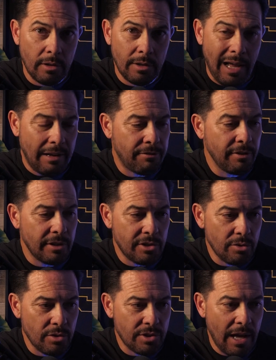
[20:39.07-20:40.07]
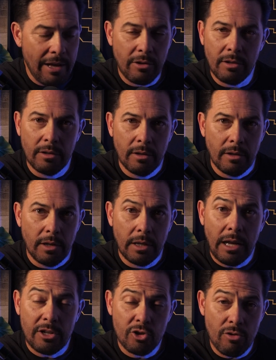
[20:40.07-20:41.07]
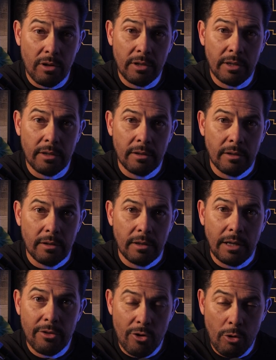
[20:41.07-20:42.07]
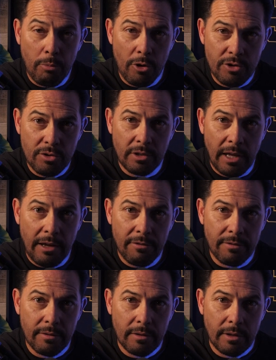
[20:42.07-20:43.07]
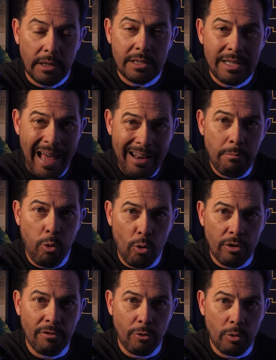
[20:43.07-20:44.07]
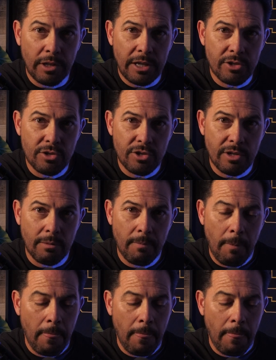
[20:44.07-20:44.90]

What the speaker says: not feeling suicidal and not struggling in their own personal life. It's that important of a relationship.